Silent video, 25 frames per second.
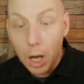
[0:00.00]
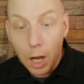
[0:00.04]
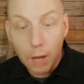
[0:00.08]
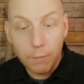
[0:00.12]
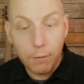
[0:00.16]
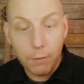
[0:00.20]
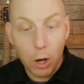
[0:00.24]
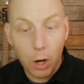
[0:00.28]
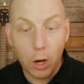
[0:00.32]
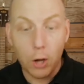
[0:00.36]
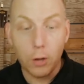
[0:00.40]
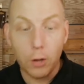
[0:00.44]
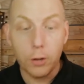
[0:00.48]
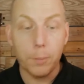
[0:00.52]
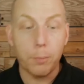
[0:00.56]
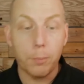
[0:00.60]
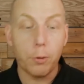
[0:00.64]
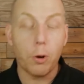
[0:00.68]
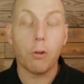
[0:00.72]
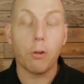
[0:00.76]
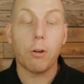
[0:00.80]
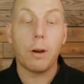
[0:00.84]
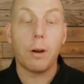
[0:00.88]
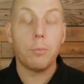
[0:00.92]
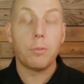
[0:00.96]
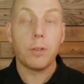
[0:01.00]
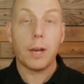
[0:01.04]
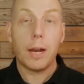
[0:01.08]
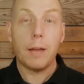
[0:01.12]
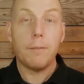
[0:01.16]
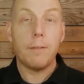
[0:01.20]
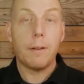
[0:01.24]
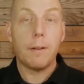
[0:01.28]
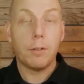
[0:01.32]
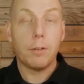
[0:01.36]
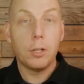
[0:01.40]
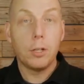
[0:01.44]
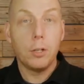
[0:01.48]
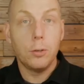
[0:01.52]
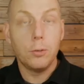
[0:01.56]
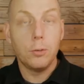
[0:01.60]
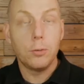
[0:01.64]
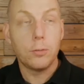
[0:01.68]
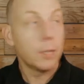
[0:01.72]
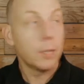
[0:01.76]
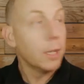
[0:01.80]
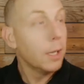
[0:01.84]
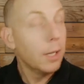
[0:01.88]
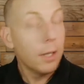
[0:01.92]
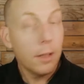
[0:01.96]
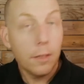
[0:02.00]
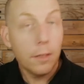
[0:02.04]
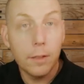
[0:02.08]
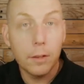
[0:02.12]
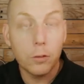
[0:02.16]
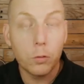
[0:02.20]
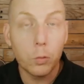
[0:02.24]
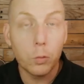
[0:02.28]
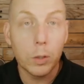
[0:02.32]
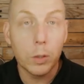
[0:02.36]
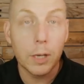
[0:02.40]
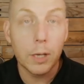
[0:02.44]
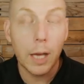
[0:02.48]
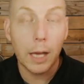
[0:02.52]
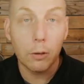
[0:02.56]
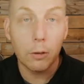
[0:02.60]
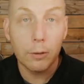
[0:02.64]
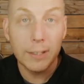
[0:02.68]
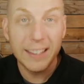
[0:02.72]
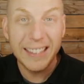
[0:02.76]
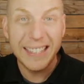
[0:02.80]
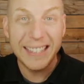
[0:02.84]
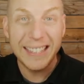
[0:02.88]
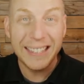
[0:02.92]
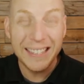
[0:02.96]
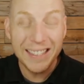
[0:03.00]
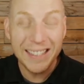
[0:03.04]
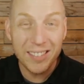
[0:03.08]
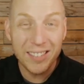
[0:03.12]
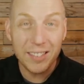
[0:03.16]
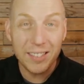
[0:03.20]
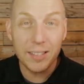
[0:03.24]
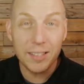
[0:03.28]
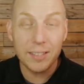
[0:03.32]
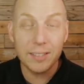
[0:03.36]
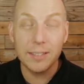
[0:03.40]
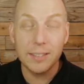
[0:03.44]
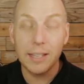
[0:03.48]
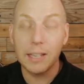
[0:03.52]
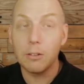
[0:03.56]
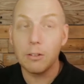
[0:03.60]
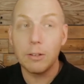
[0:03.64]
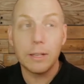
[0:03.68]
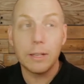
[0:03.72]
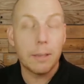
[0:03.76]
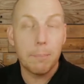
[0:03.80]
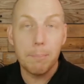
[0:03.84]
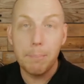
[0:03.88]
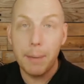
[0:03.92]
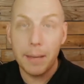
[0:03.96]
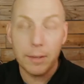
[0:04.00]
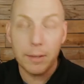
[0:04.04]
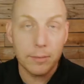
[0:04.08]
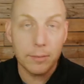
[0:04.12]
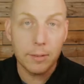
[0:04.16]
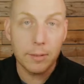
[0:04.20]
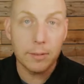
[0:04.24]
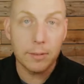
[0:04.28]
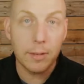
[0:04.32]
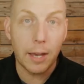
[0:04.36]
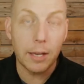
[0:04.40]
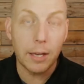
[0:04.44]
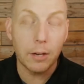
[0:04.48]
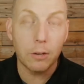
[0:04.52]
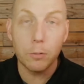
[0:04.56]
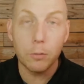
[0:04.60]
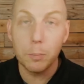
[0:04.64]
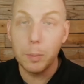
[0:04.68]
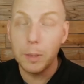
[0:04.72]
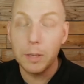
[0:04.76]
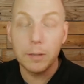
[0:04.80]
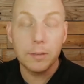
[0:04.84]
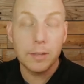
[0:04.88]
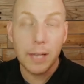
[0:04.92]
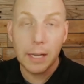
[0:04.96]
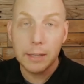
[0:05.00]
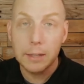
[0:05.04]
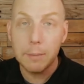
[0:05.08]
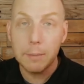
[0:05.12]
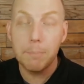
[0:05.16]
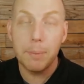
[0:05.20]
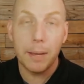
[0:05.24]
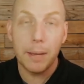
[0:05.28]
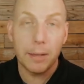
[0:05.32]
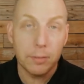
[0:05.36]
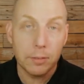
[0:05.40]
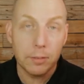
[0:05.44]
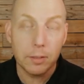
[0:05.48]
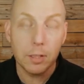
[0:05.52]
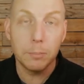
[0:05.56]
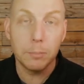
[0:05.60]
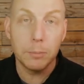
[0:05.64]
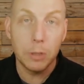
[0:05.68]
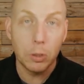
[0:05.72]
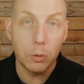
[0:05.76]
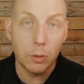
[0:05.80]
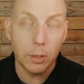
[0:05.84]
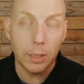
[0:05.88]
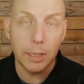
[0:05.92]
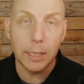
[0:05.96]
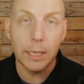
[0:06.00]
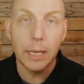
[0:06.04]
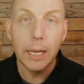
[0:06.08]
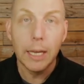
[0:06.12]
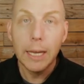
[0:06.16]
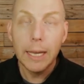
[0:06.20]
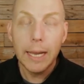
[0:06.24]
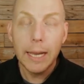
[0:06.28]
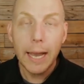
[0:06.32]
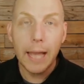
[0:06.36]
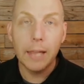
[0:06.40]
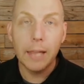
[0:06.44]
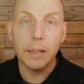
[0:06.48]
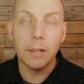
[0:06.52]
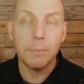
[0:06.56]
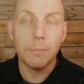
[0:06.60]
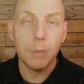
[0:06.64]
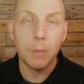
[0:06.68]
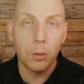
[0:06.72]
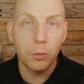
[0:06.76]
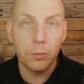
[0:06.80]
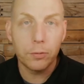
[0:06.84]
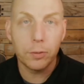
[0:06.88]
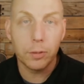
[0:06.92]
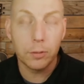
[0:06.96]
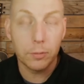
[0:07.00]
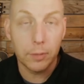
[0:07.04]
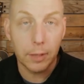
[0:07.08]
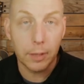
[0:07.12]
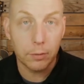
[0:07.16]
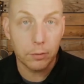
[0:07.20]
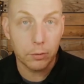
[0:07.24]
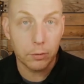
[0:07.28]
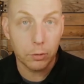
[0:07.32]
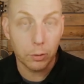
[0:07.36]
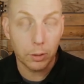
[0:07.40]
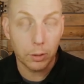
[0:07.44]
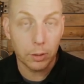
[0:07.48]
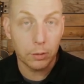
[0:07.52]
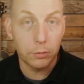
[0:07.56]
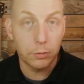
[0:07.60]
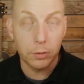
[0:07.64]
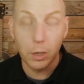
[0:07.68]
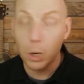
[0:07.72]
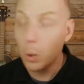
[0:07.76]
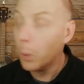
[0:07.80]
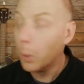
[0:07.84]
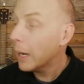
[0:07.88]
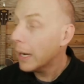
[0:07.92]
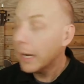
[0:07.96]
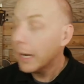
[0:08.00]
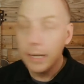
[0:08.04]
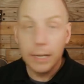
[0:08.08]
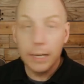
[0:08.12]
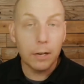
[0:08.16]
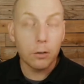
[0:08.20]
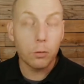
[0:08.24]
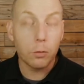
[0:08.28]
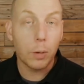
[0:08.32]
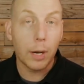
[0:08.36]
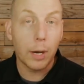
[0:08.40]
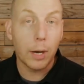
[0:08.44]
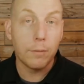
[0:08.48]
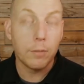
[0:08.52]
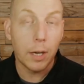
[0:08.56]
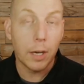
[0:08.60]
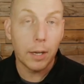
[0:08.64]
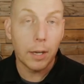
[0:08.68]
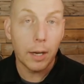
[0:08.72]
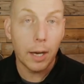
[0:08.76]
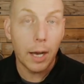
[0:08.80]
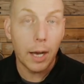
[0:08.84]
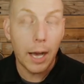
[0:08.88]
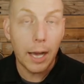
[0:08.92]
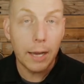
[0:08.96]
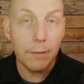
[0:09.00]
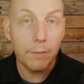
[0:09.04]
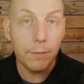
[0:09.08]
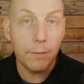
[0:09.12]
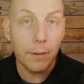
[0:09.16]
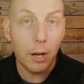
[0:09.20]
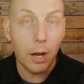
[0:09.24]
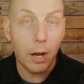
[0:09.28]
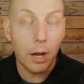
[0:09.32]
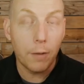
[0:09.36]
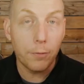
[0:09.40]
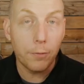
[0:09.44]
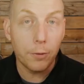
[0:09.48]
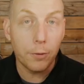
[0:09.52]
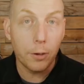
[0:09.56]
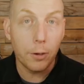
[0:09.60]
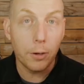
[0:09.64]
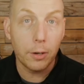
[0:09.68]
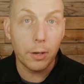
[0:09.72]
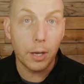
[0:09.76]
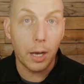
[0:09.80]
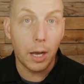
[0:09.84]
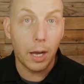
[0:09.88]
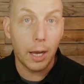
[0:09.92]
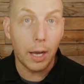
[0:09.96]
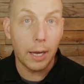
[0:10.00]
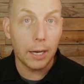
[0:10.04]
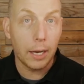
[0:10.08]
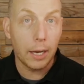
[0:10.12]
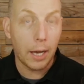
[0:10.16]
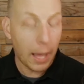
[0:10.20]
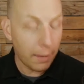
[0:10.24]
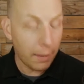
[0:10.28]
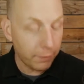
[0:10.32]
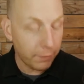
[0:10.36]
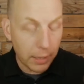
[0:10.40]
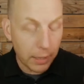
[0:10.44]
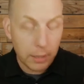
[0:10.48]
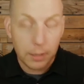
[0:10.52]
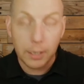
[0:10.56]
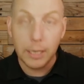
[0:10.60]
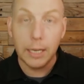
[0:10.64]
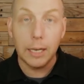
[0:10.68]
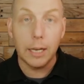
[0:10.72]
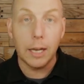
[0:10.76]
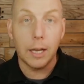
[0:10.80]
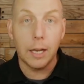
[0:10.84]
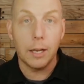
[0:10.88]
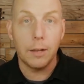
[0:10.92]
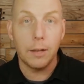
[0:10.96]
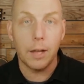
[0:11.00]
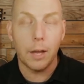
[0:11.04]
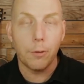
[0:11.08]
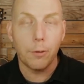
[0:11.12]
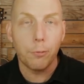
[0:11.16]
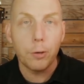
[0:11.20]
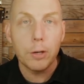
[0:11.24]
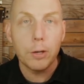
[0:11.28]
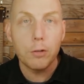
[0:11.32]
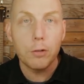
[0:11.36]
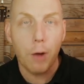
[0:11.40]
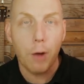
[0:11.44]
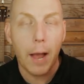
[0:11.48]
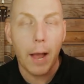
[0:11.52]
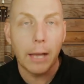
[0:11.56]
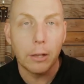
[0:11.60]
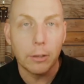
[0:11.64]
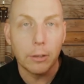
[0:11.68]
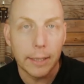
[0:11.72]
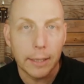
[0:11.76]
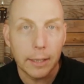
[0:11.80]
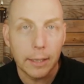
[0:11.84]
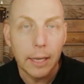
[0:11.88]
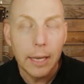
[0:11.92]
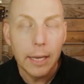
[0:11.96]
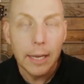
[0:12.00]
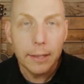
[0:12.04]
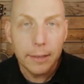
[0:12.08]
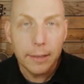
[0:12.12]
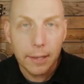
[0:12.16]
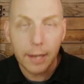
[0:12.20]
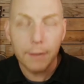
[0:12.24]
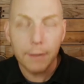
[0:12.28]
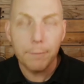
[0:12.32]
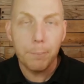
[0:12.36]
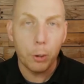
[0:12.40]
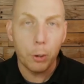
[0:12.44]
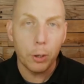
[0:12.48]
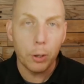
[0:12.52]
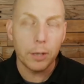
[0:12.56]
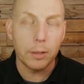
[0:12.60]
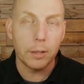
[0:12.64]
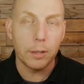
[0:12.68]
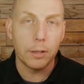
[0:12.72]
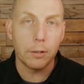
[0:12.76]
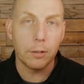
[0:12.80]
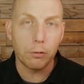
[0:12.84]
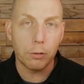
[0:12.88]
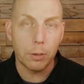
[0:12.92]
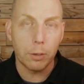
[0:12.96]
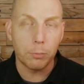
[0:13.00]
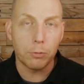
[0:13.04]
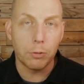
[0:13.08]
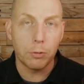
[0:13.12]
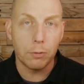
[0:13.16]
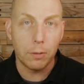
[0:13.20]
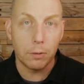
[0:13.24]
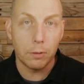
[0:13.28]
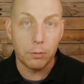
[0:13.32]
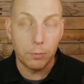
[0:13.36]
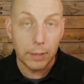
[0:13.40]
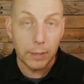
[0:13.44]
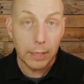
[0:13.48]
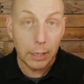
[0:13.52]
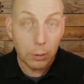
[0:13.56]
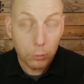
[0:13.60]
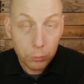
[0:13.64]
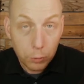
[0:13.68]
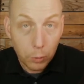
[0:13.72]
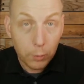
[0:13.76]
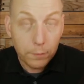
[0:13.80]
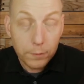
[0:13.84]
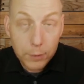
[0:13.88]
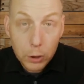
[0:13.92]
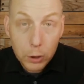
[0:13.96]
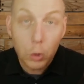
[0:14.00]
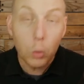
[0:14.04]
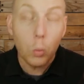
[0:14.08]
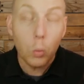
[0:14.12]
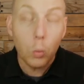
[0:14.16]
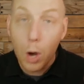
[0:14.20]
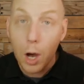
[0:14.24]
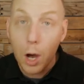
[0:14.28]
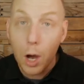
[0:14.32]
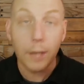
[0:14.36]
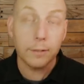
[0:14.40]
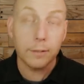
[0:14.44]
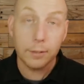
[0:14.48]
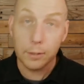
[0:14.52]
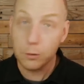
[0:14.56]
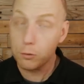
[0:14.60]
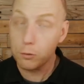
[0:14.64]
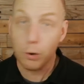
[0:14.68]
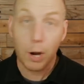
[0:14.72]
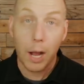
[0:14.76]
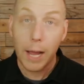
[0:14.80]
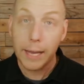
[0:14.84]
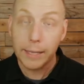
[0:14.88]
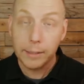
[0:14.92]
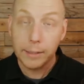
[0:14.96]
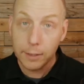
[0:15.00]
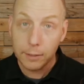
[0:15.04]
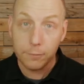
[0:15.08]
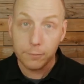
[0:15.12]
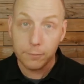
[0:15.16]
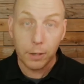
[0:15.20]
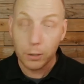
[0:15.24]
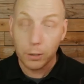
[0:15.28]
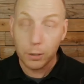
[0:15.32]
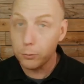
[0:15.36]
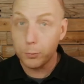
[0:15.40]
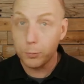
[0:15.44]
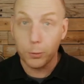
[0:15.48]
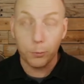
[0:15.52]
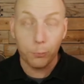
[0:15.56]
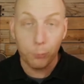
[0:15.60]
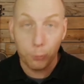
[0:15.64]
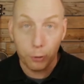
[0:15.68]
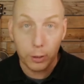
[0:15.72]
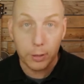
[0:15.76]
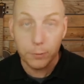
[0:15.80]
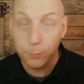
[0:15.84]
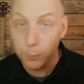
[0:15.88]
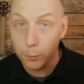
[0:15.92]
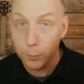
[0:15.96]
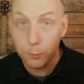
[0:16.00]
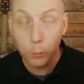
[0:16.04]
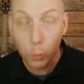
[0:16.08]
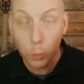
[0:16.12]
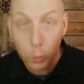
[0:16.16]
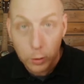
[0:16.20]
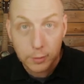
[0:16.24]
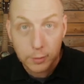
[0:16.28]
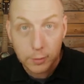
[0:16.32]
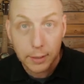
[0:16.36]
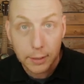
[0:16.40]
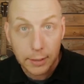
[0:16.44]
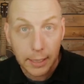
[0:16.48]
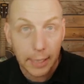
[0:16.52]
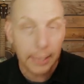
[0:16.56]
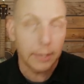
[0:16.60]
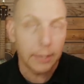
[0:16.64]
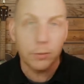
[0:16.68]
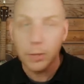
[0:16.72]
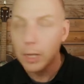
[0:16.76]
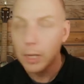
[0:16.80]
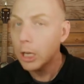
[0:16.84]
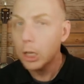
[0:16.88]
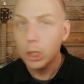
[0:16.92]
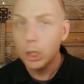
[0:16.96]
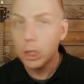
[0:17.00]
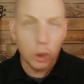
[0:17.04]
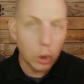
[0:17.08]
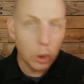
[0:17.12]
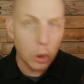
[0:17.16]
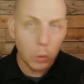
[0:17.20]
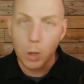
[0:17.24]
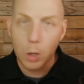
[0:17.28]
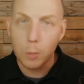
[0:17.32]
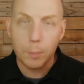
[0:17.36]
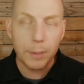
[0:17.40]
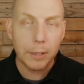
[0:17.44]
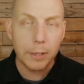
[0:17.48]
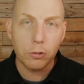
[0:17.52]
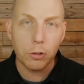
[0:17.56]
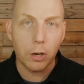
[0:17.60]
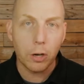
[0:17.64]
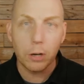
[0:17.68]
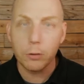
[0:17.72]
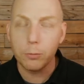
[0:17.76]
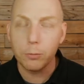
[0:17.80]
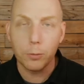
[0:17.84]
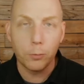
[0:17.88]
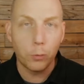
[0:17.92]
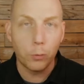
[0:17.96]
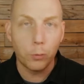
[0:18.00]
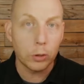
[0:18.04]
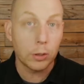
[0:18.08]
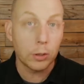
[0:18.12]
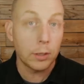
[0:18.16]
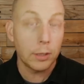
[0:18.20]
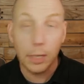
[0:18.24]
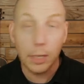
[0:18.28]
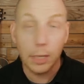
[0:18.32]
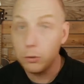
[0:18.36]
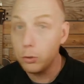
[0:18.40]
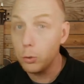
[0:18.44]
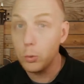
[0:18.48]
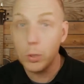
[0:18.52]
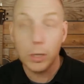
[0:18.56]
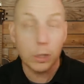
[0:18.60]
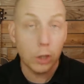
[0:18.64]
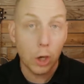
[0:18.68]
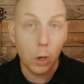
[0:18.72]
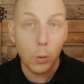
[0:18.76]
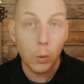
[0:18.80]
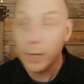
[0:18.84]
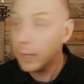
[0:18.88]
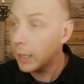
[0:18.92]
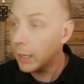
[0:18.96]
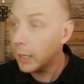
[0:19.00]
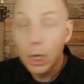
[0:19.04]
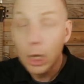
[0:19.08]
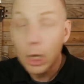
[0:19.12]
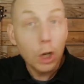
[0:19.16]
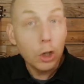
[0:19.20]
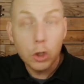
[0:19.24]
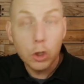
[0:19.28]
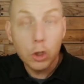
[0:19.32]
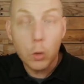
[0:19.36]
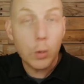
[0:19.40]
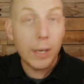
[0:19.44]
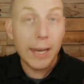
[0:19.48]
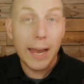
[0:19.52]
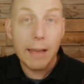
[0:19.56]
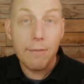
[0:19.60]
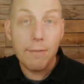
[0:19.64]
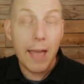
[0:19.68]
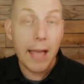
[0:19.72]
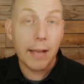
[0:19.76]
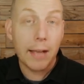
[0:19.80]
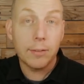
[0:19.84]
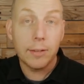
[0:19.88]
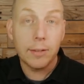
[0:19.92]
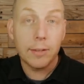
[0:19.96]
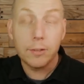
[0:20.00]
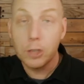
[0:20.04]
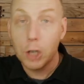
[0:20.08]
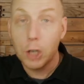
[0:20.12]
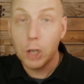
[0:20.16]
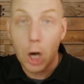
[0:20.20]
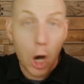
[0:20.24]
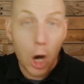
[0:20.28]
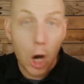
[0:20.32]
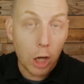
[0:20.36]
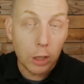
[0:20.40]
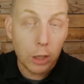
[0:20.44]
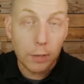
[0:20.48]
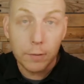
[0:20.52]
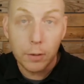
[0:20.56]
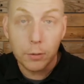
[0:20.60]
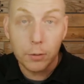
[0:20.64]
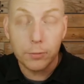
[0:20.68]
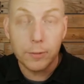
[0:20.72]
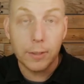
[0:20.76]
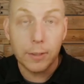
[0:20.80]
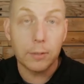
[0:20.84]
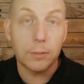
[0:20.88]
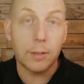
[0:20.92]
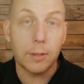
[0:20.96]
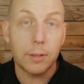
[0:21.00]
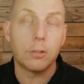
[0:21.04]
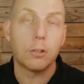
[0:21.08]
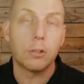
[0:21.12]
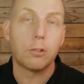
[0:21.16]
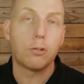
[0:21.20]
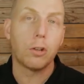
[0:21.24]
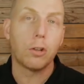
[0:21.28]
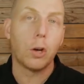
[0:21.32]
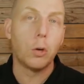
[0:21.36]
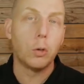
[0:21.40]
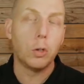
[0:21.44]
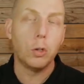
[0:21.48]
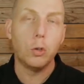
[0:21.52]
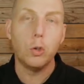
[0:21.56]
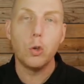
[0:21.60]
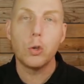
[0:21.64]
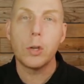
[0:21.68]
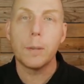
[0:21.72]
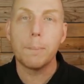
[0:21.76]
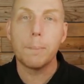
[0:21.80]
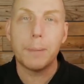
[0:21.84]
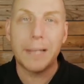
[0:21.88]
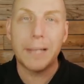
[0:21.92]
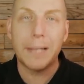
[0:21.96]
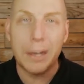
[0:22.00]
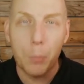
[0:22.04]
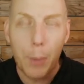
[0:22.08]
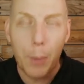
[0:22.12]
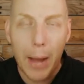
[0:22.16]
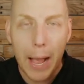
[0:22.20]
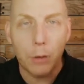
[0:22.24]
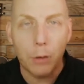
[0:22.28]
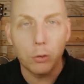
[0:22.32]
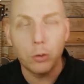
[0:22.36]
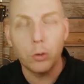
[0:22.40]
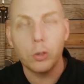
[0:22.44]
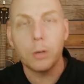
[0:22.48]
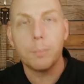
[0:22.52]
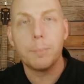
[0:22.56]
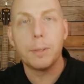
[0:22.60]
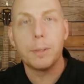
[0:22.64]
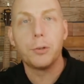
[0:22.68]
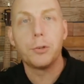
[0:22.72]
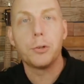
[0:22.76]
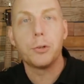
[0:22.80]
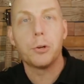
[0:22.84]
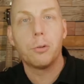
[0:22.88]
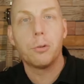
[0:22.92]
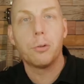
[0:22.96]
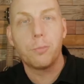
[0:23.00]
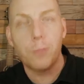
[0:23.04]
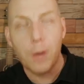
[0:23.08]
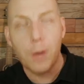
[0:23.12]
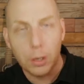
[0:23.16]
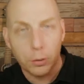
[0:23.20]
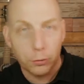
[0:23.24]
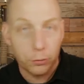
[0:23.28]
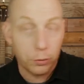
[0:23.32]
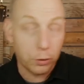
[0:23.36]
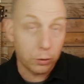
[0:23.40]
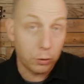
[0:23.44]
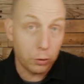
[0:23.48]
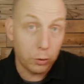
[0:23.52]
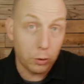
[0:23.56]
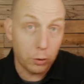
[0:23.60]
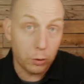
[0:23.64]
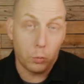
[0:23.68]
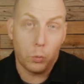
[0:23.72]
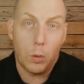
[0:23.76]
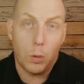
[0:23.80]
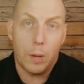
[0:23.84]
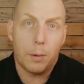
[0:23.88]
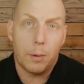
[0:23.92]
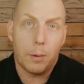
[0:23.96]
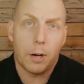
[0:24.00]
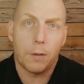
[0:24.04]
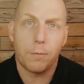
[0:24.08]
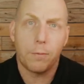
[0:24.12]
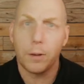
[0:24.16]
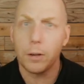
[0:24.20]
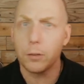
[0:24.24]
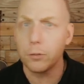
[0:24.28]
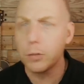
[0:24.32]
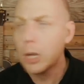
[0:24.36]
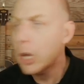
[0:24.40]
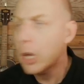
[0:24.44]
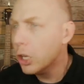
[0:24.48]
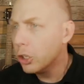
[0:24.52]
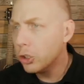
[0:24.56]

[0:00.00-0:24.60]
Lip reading: Of all the programs that I've ever used, this one, not only the easiest, not only the best designers, but it's got the best community and the most success stories. So here's what I've done. I've gotten a free trial link that I've put in the description of this video. So if you want to try ClickFunnels for free for 14 days, you won't be charged for 14 days. You can go in, you can have access to all of those things I just showed you. You can play around. You can build your own funnels. You can do your own webinar funnels.